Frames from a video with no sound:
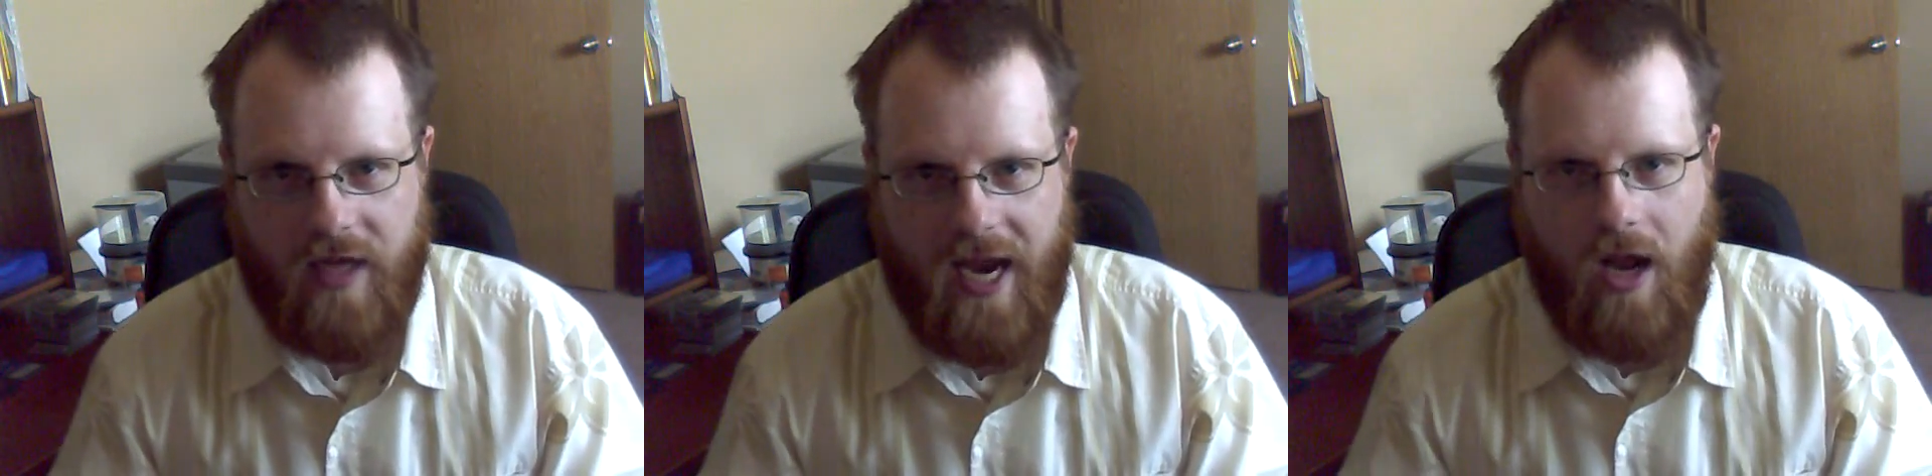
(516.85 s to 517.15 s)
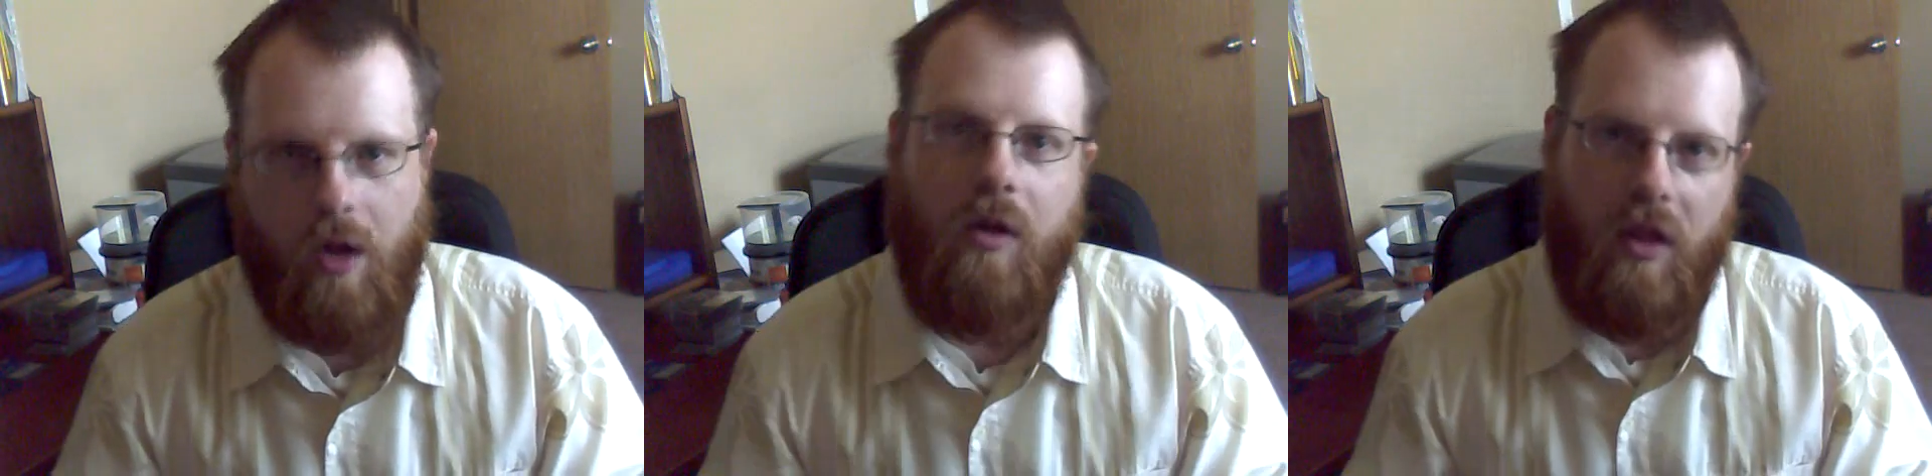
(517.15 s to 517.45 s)

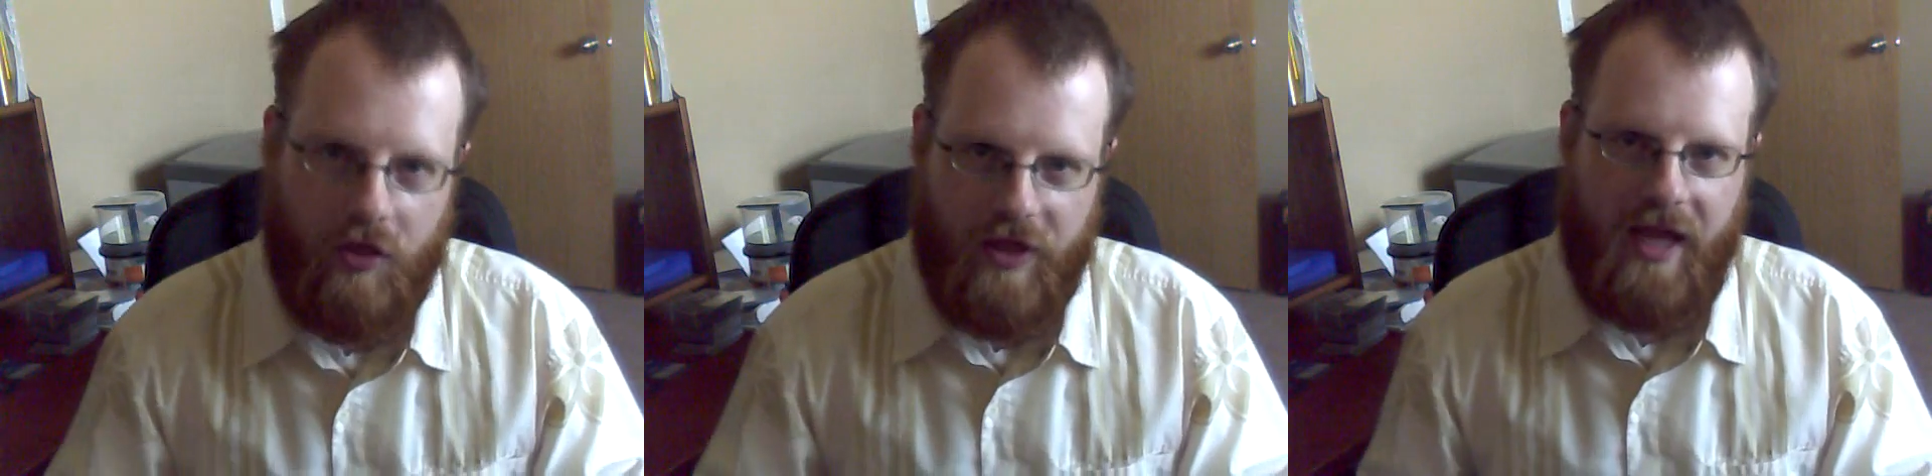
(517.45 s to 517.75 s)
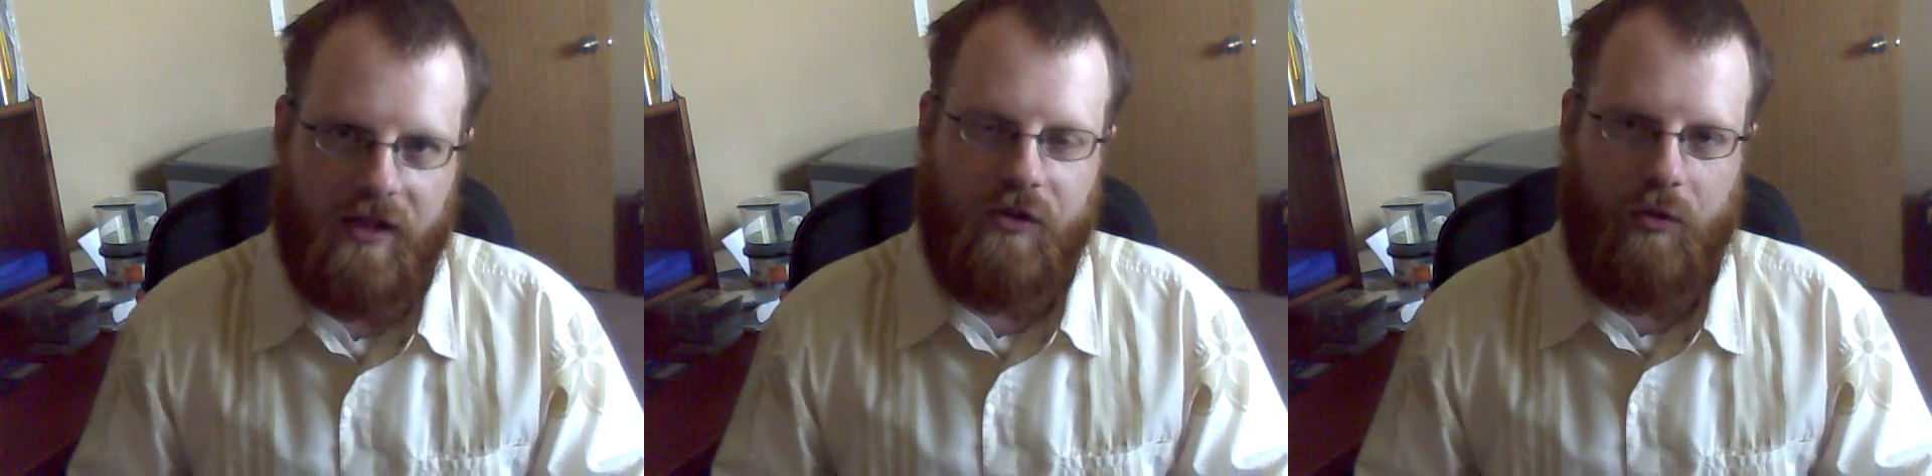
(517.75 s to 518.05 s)
now?
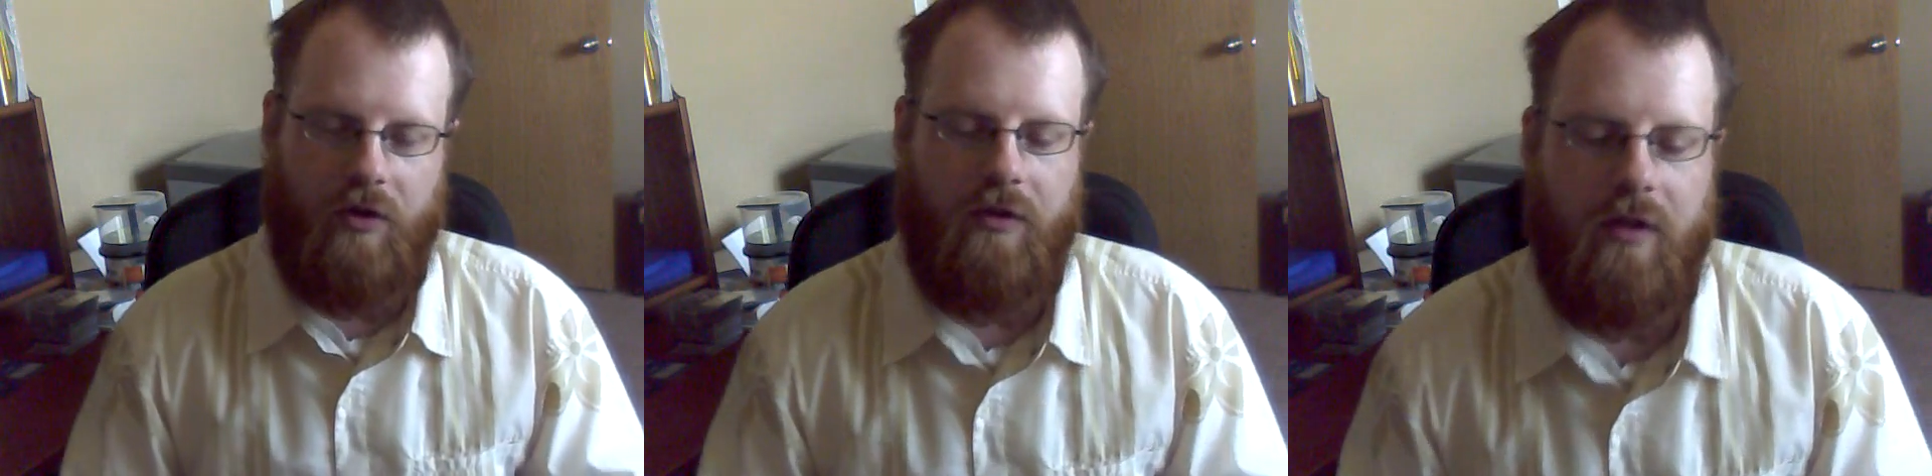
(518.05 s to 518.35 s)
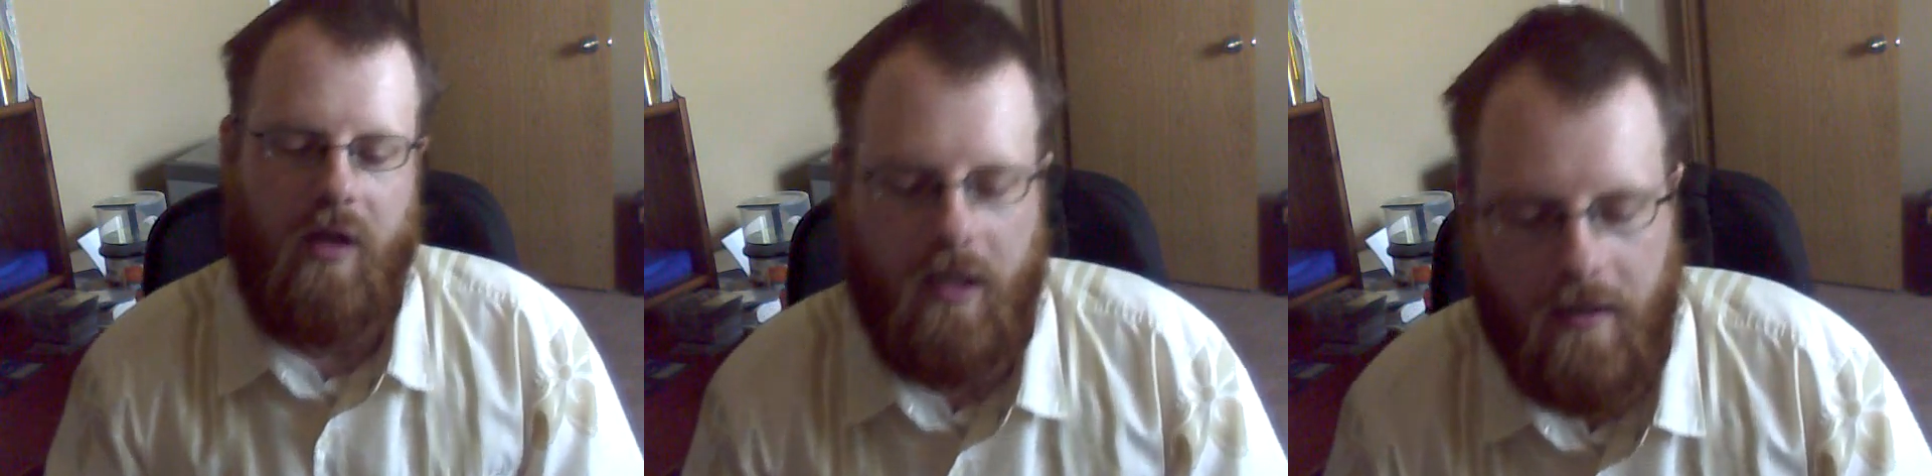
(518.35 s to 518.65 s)
That sort of
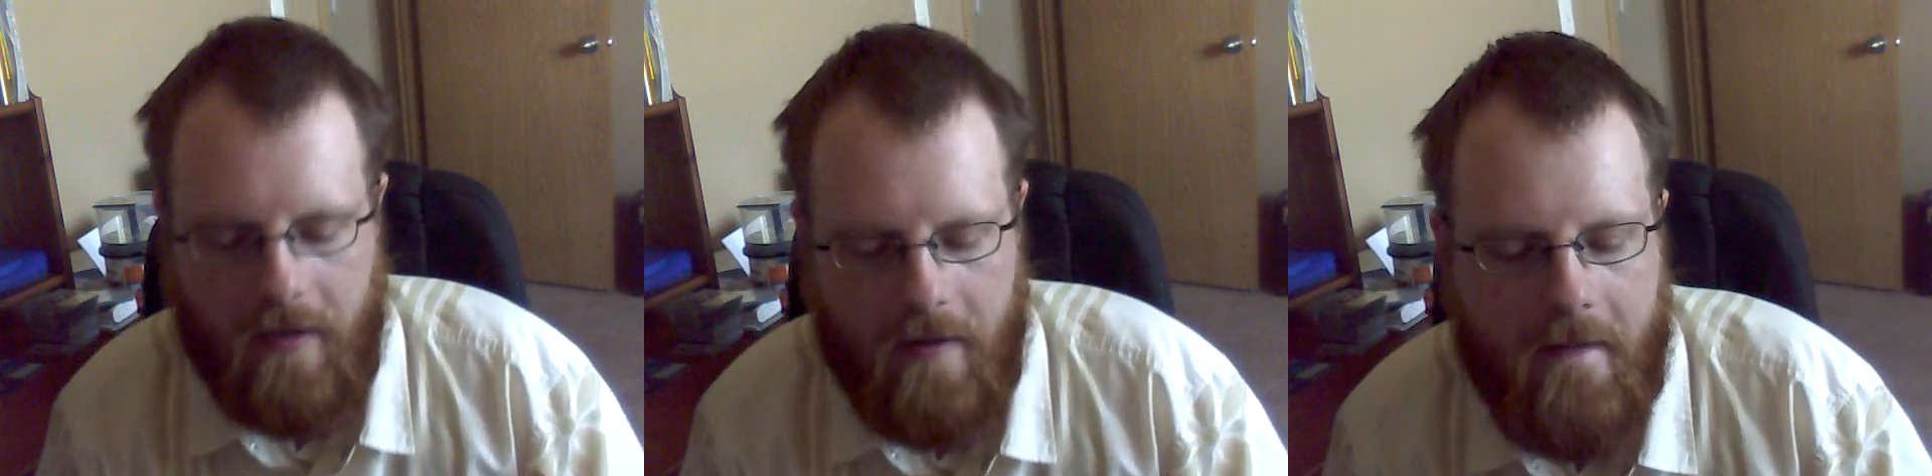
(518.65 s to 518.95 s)
thing.